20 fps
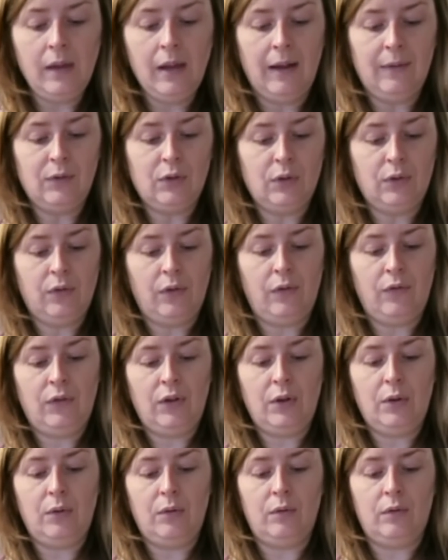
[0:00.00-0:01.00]
I've sort of a
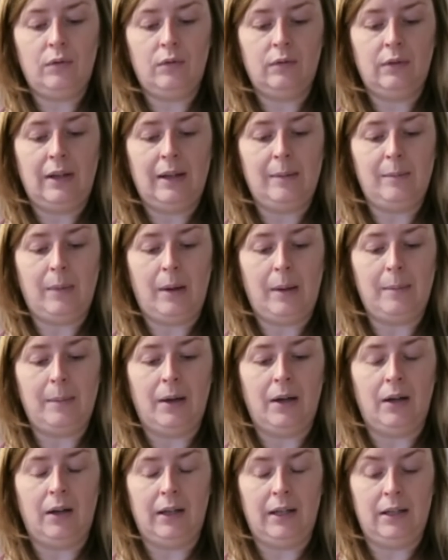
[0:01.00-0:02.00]
few in my
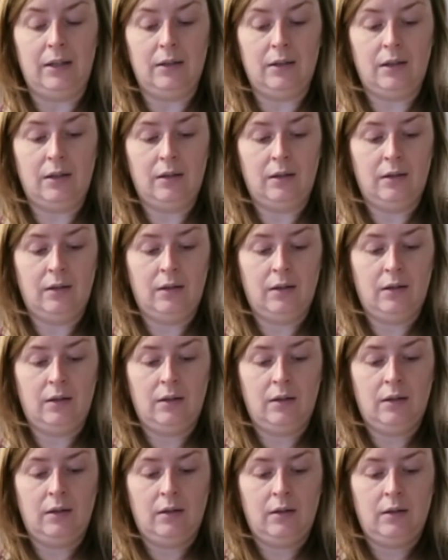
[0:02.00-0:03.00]
mind
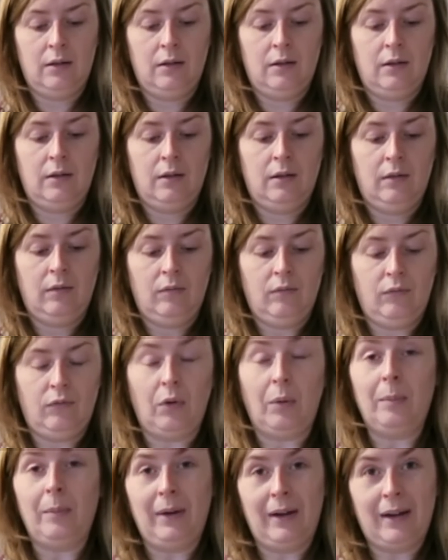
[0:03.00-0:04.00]

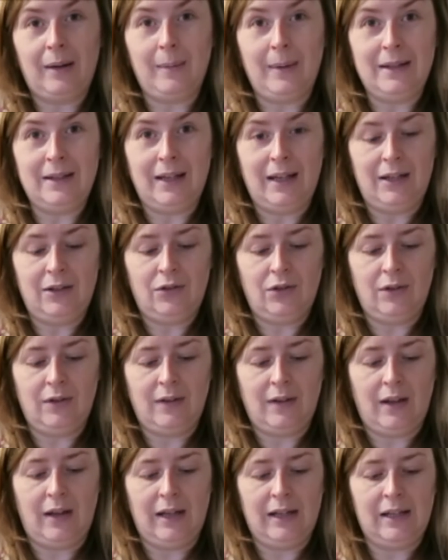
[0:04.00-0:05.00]
from
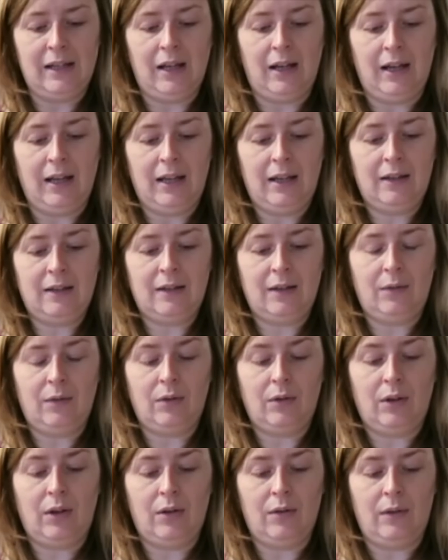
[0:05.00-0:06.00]
recommendations that I'd like, so
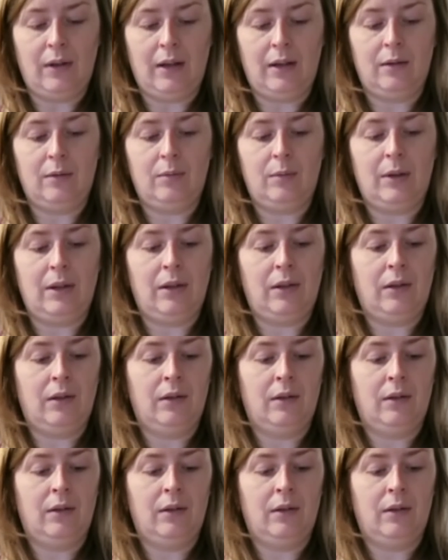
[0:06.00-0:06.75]
I'll go there with